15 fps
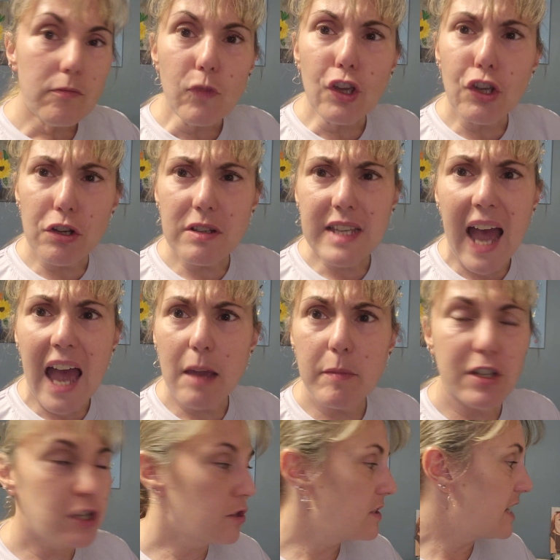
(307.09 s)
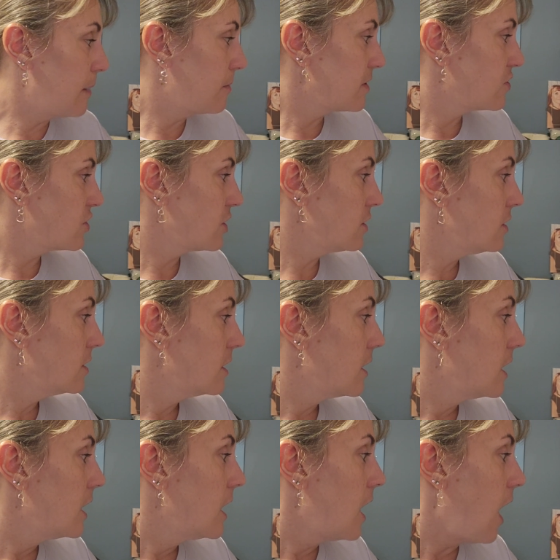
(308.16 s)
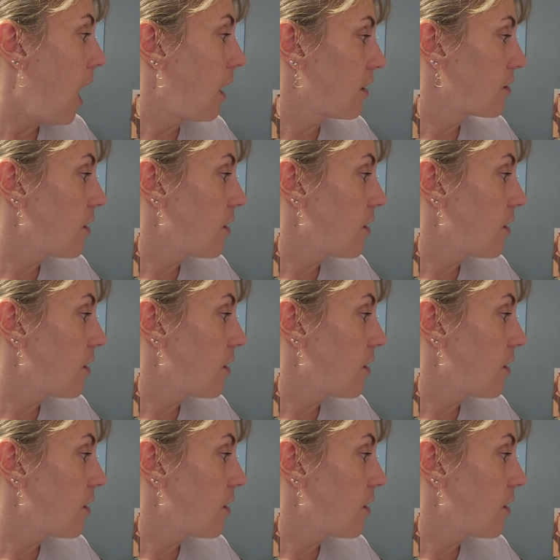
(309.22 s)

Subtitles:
your time and your temperature are